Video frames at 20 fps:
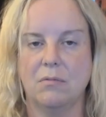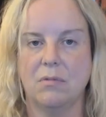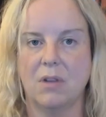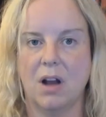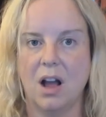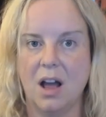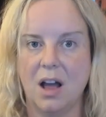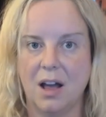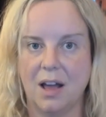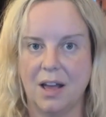
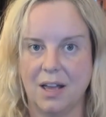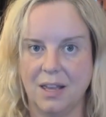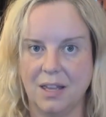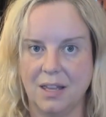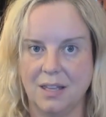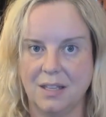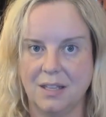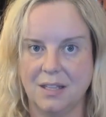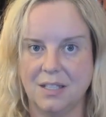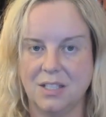raw
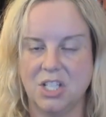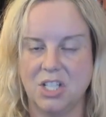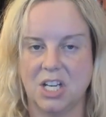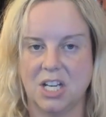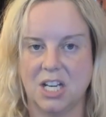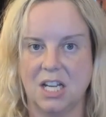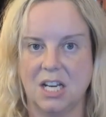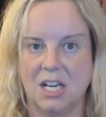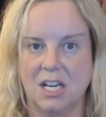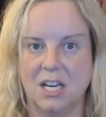
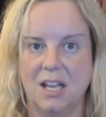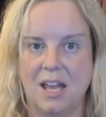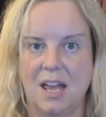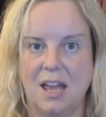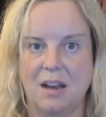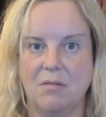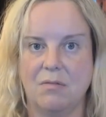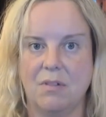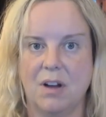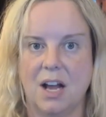chicken
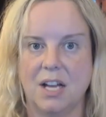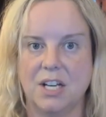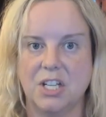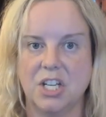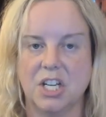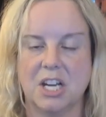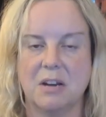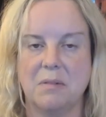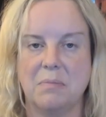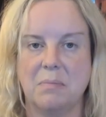and raw
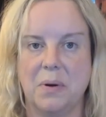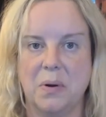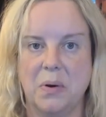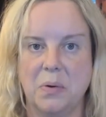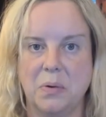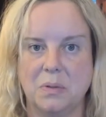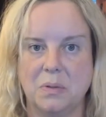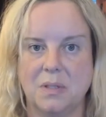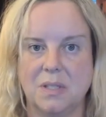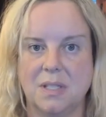chicken
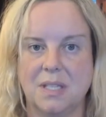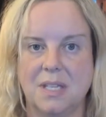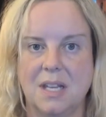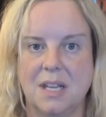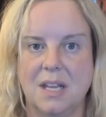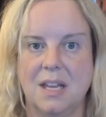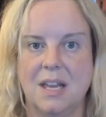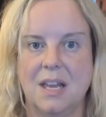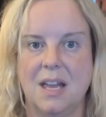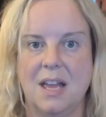bones
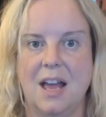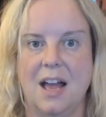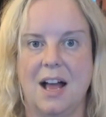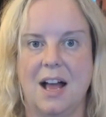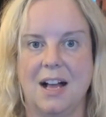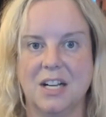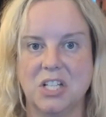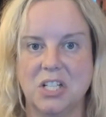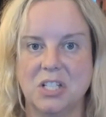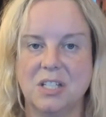
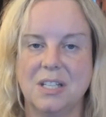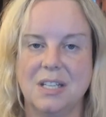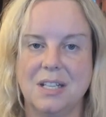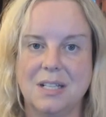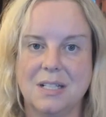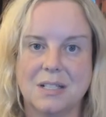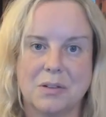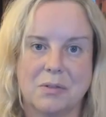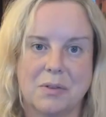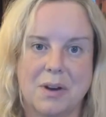actually
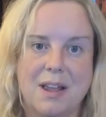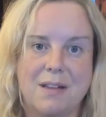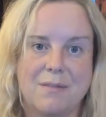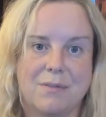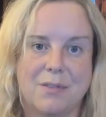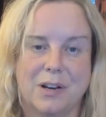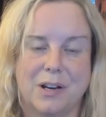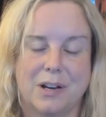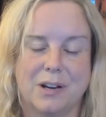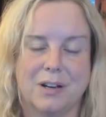is great
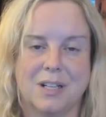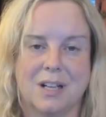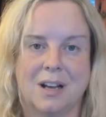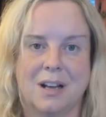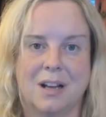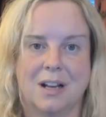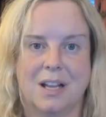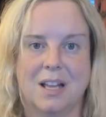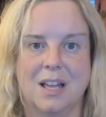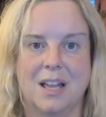for your
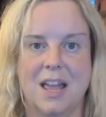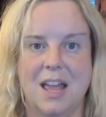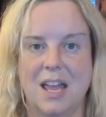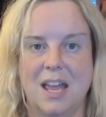dog,